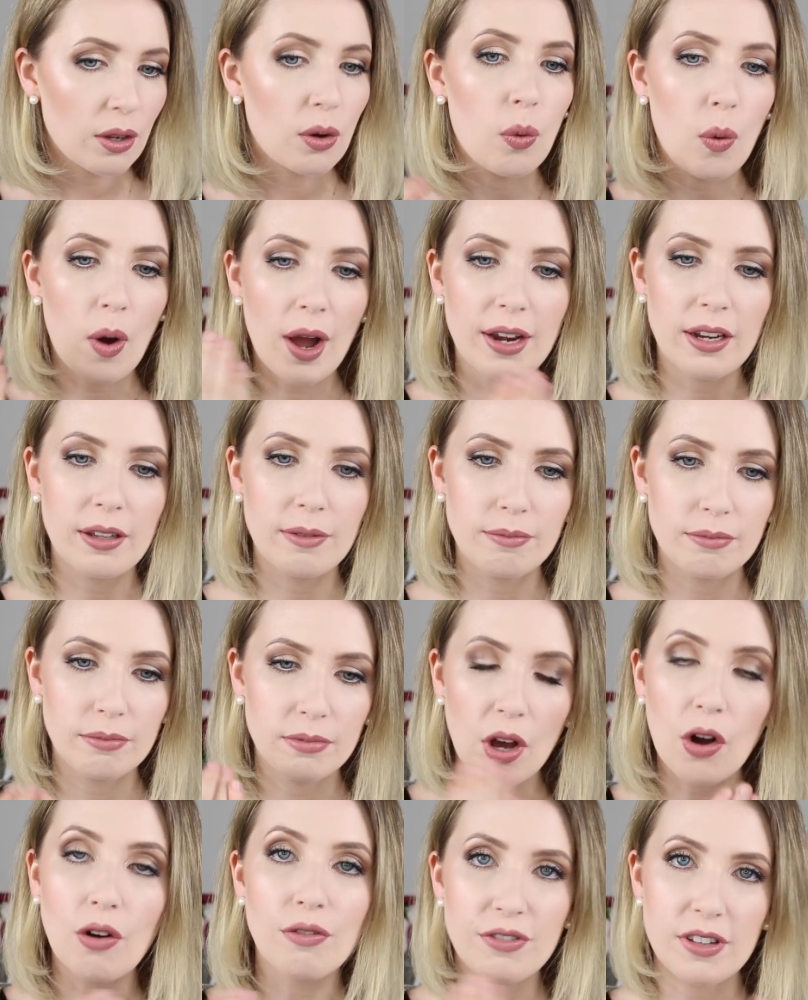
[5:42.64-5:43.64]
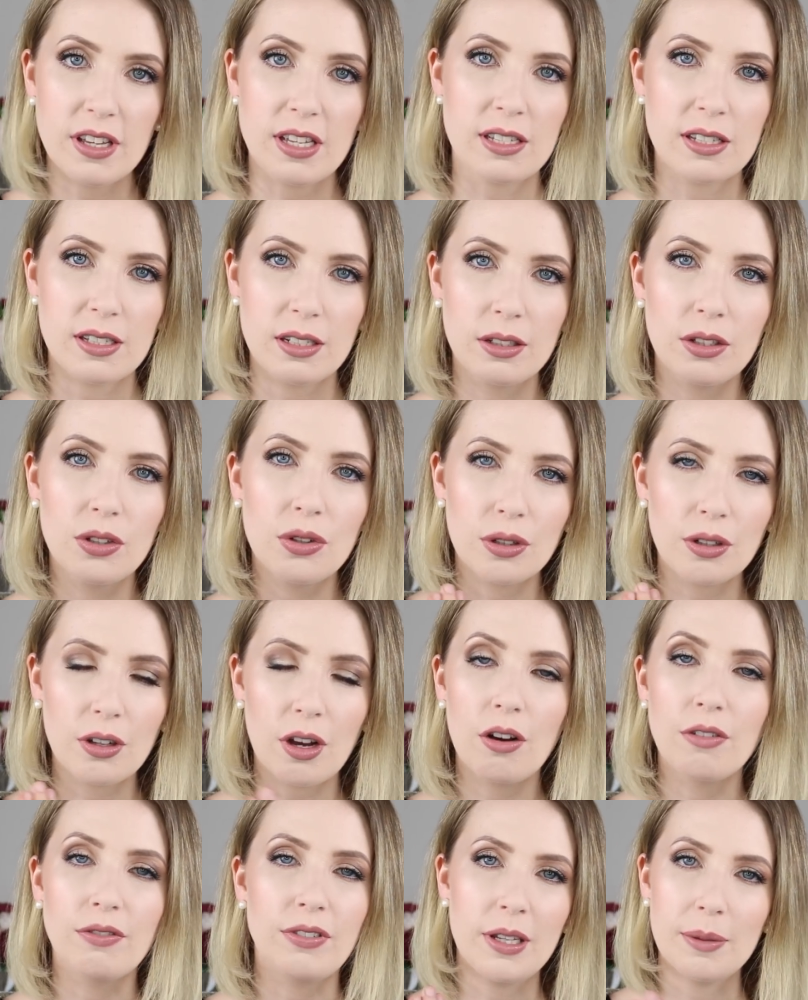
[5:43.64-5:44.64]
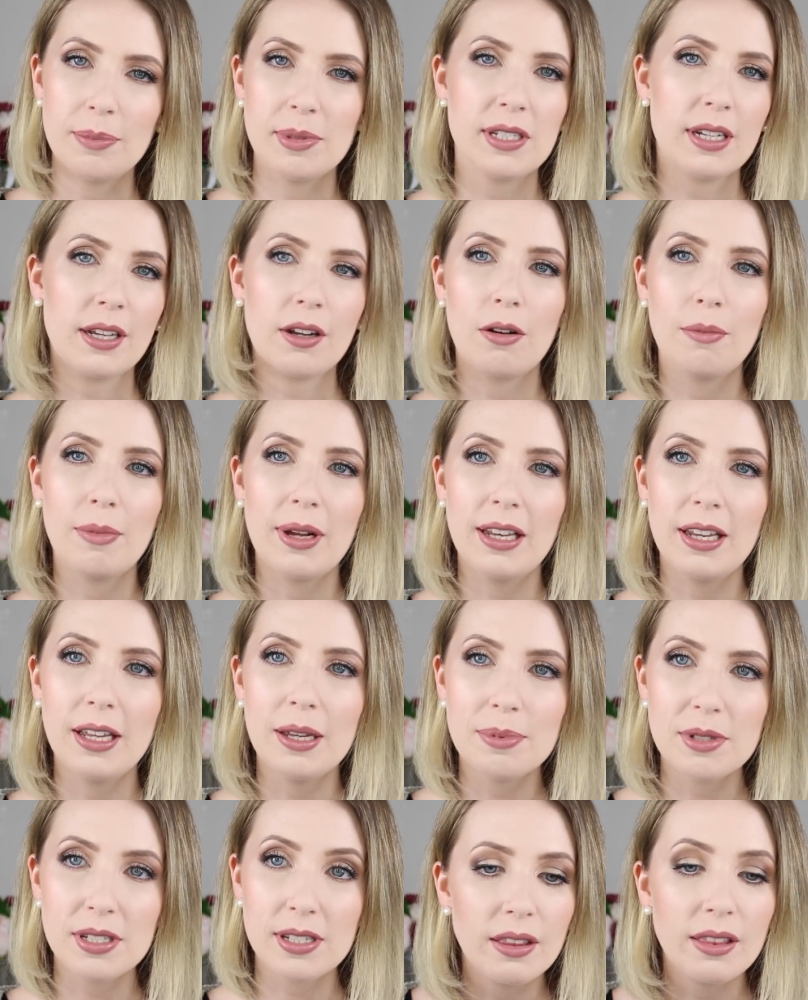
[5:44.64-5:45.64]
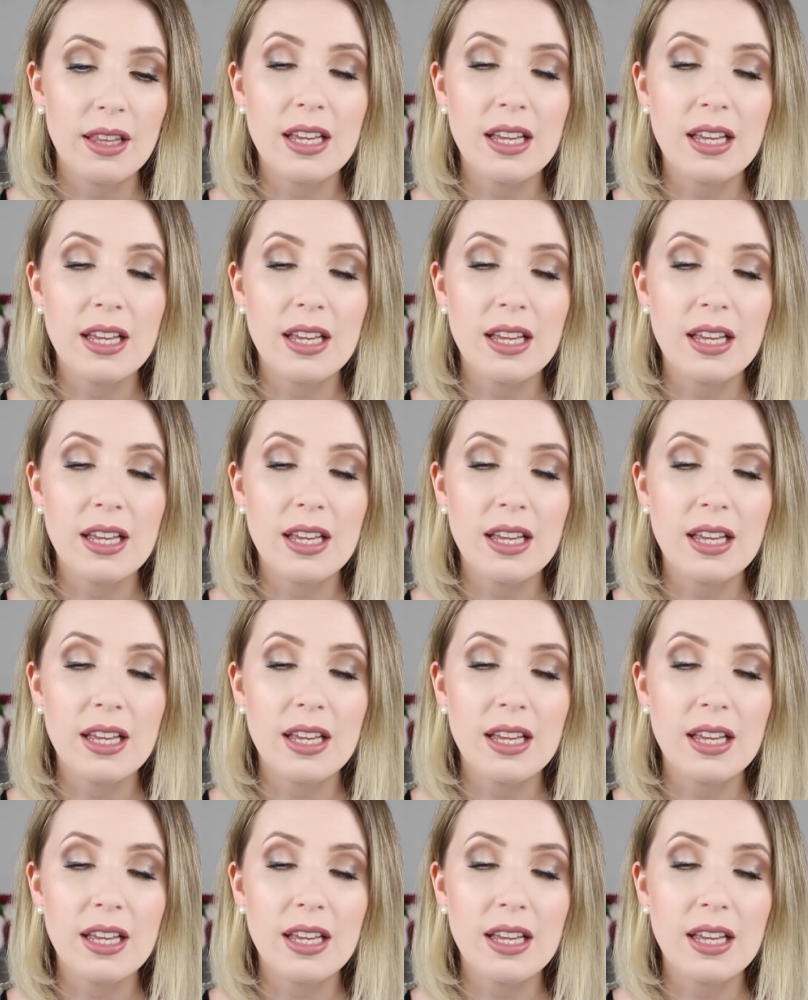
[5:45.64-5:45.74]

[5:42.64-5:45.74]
quite an obvious look of lipstick on my lips.